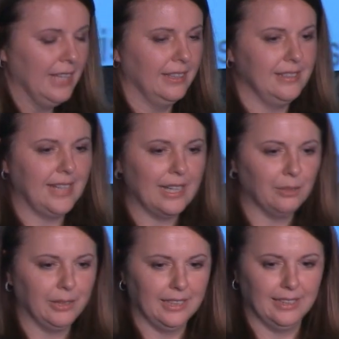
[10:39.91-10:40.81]
the
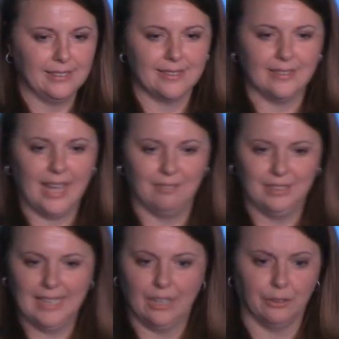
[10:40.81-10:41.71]
data within it doesn't have
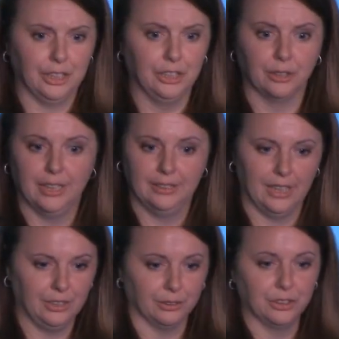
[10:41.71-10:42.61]
integrity,
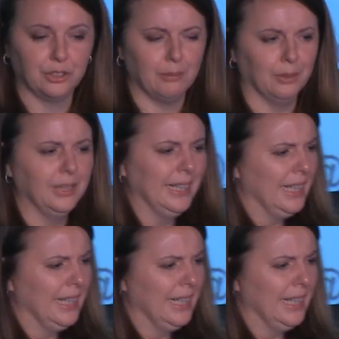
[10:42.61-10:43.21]
you're in trouble.